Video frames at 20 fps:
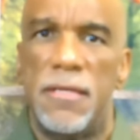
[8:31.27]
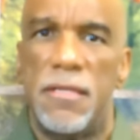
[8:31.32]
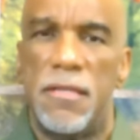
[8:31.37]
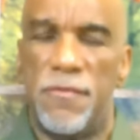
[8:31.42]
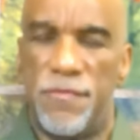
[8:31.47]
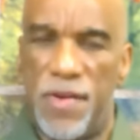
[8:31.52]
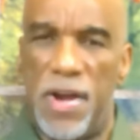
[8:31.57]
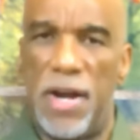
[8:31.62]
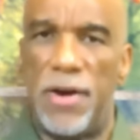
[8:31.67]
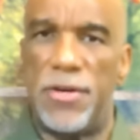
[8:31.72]
The
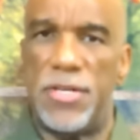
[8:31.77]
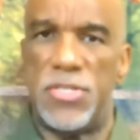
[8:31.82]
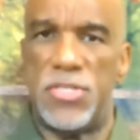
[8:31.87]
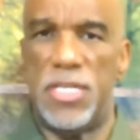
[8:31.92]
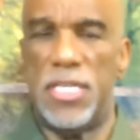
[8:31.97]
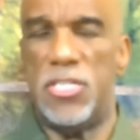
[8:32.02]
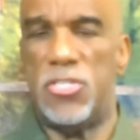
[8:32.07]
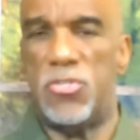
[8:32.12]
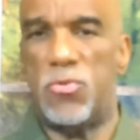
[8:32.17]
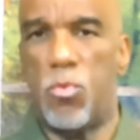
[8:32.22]

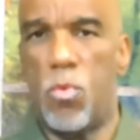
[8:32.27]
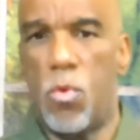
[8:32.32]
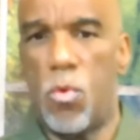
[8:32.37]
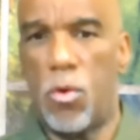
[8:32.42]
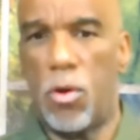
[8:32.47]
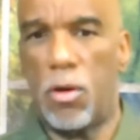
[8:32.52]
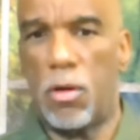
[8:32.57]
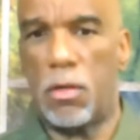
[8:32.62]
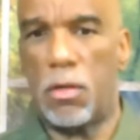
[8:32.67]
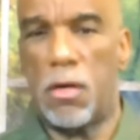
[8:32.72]
Pharisees
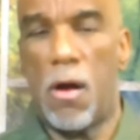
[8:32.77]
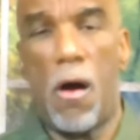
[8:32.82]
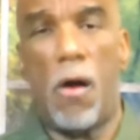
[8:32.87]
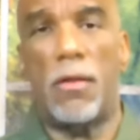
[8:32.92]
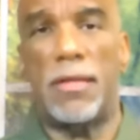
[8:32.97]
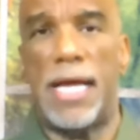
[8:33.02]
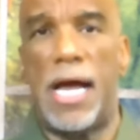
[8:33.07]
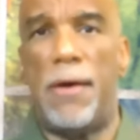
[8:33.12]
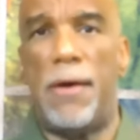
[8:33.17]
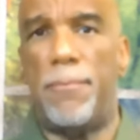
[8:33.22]
were
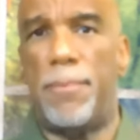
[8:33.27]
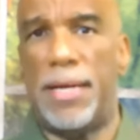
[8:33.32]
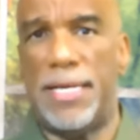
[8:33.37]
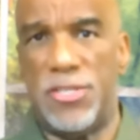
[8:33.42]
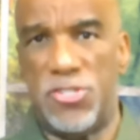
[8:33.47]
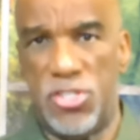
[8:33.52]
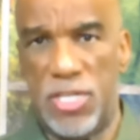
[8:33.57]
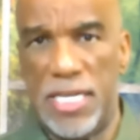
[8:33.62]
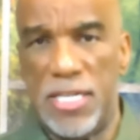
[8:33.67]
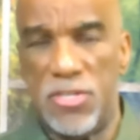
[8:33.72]
called out by
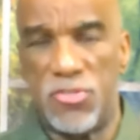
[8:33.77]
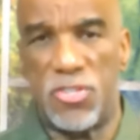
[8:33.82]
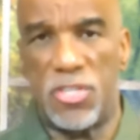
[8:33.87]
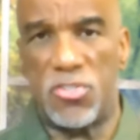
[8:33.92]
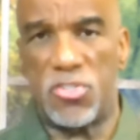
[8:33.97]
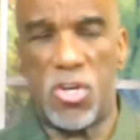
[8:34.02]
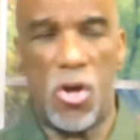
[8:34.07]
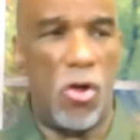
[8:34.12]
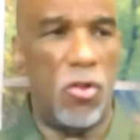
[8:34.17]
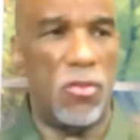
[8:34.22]

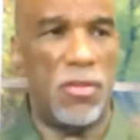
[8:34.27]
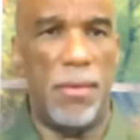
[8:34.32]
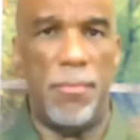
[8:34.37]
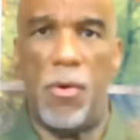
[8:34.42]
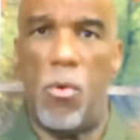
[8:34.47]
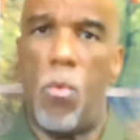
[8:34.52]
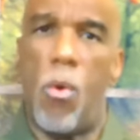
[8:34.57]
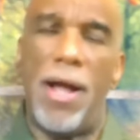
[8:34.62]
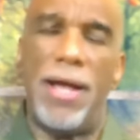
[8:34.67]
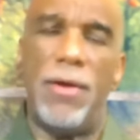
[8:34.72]
Jesus, called them
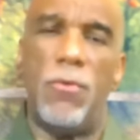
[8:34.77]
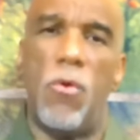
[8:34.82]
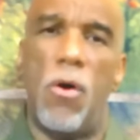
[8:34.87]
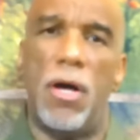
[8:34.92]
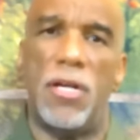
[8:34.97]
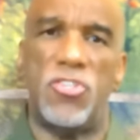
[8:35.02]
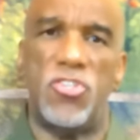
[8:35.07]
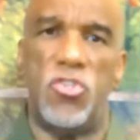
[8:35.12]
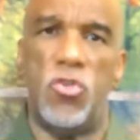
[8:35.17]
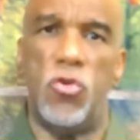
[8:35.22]
a
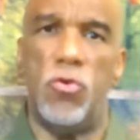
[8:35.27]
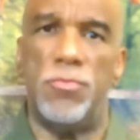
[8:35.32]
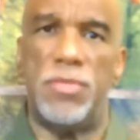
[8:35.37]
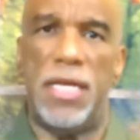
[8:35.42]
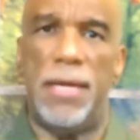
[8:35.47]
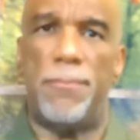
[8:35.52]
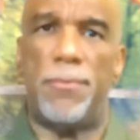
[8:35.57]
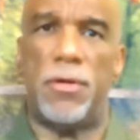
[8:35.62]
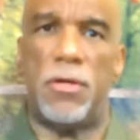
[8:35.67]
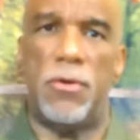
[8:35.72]
whitewashed tombs,
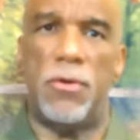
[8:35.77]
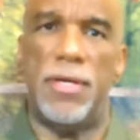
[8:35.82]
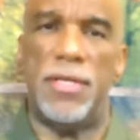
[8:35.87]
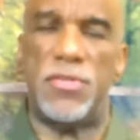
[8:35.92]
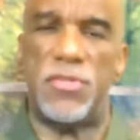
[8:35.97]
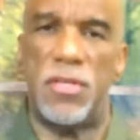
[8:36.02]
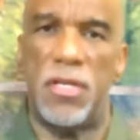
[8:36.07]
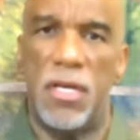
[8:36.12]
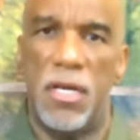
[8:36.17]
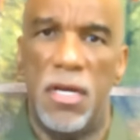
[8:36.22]

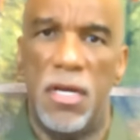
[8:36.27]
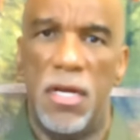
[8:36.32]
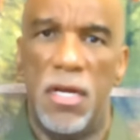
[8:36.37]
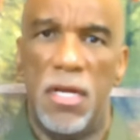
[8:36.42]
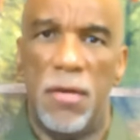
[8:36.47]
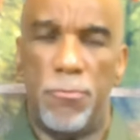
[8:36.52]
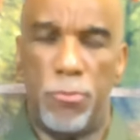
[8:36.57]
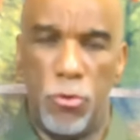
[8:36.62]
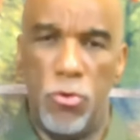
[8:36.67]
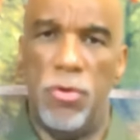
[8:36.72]
hypocrites,
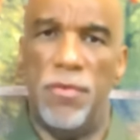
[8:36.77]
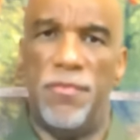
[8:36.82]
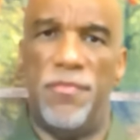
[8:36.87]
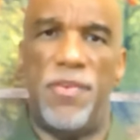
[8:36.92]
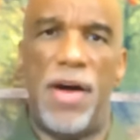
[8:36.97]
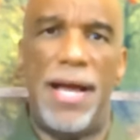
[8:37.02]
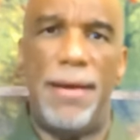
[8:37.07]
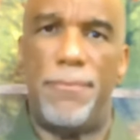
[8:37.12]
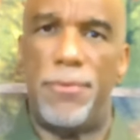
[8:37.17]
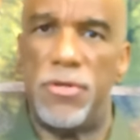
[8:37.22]
brood of
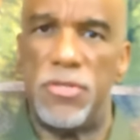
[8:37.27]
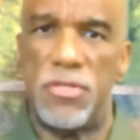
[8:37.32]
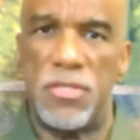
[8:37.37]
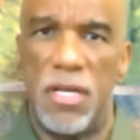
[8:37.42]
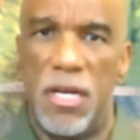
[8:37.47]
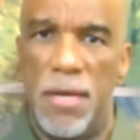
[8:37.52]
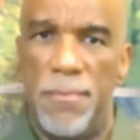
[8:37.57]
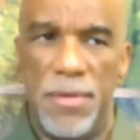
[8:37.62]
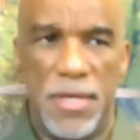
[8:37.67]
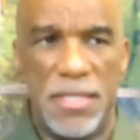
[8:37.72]
vipers,
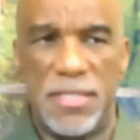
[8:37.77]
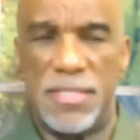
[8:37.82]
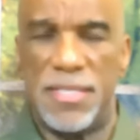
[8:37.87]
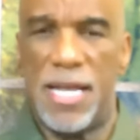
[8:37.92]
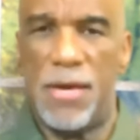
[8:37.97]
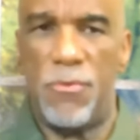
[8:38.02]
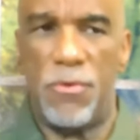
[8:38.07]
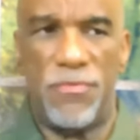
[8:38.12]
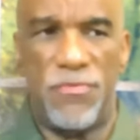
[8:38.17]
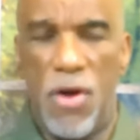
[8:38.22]
because
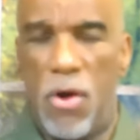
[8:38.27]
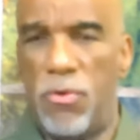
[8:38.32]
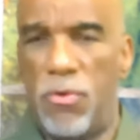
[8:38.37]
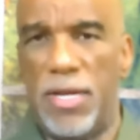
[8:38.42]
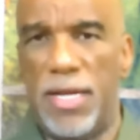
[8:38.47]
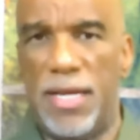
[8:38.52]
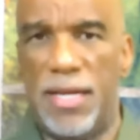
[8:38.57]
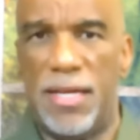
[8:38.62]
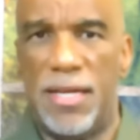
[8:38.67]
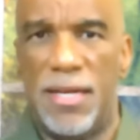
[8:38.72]
they were
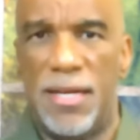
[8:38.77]
phony.